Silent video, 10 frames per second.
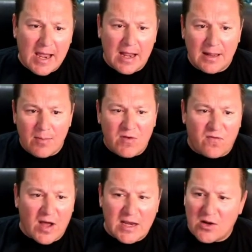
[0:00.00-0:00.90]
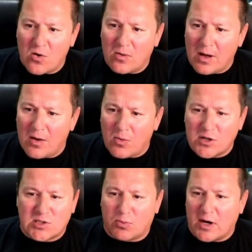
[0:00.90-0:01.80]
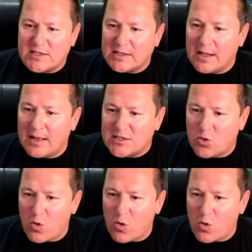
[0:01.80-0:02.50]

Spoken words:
And let me find out, where's the pricing? Let's